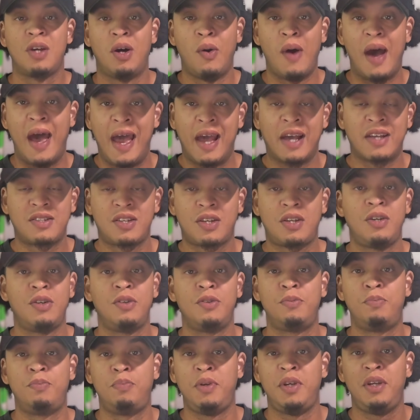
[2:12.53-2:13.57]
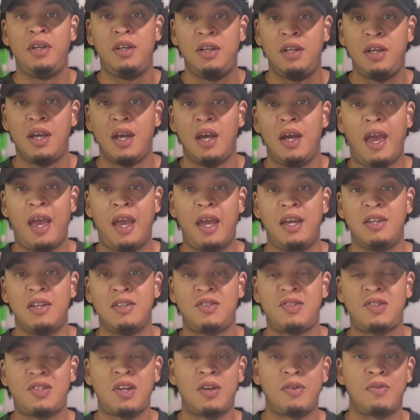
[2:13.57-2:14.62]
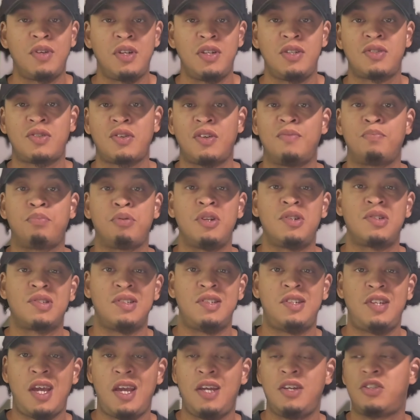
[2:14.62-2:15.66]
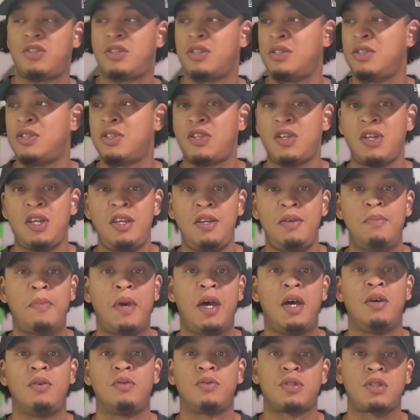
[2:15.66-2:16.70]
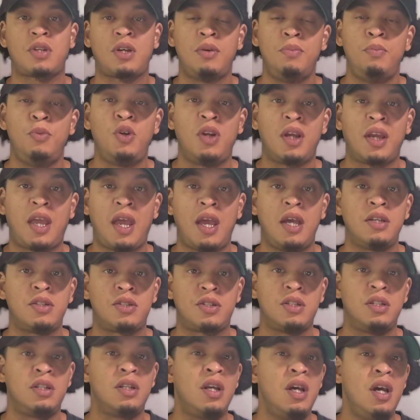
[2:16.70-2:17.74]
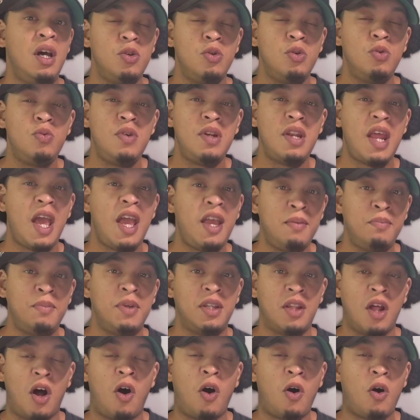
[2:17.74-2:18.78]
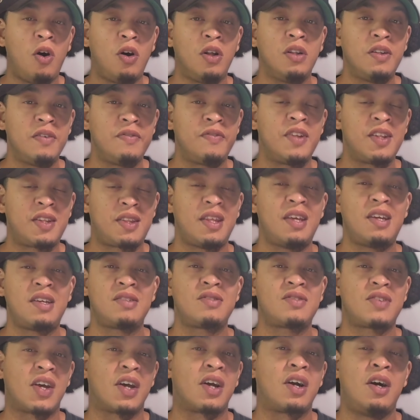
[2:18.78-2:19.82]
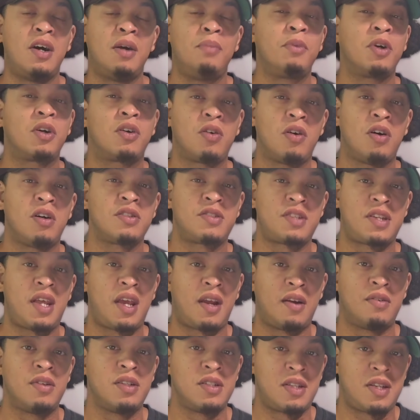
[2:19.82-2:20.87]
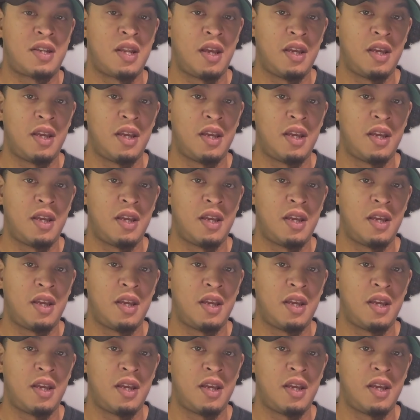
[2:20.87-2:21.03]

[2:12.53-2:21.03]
So X could be a series of presentations, emails, communication, you name it, all of the things that come across Terry's